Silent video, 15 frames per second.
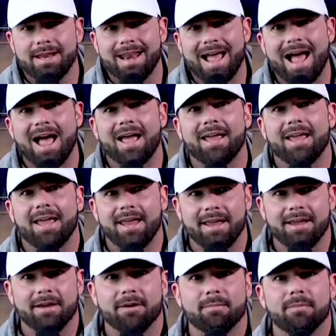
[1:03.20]
and I
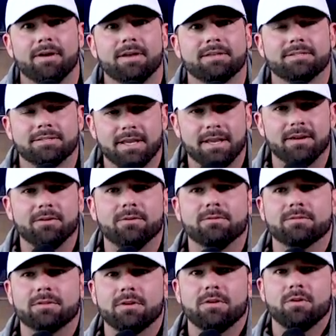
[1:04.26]
am a
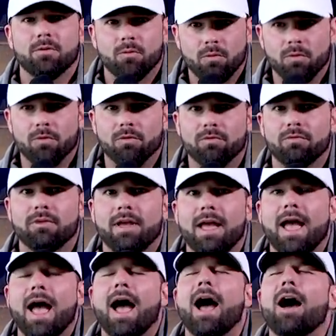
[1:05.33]
sales wolf.
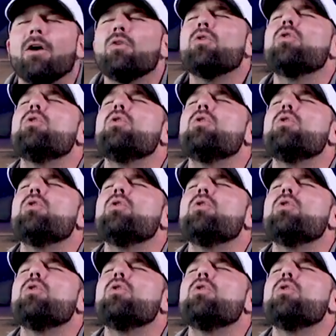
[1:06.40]
Ah,